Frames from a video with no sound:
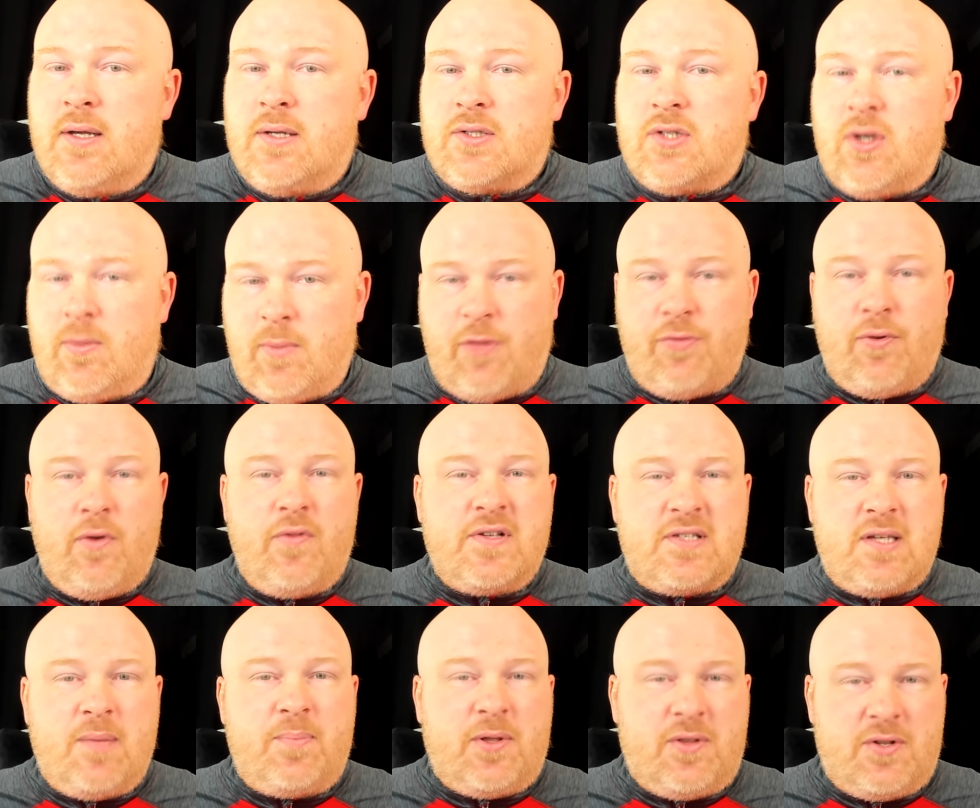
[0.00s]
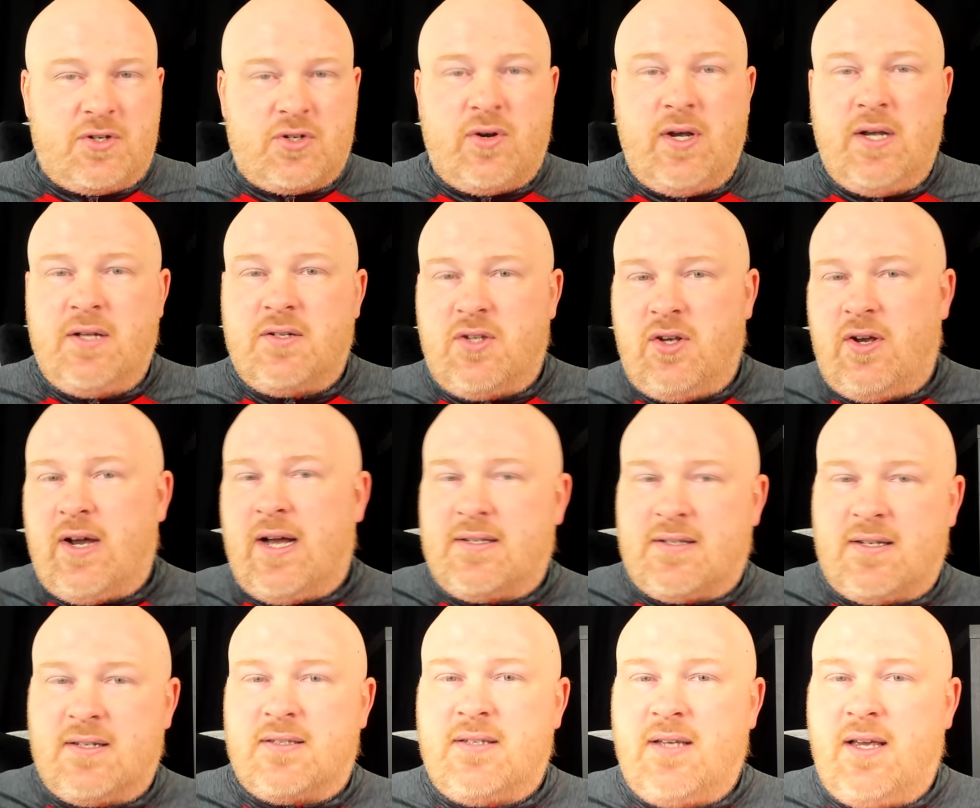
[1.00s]
So I'm going to throw this up on the screen so you guys
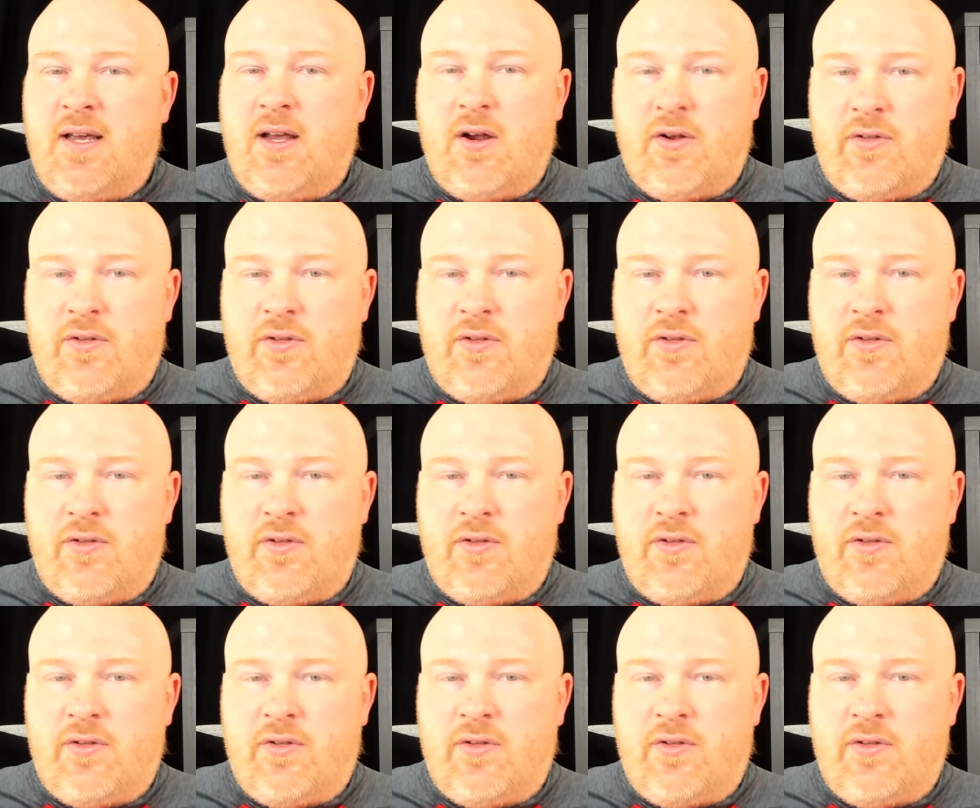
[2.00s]
can see here.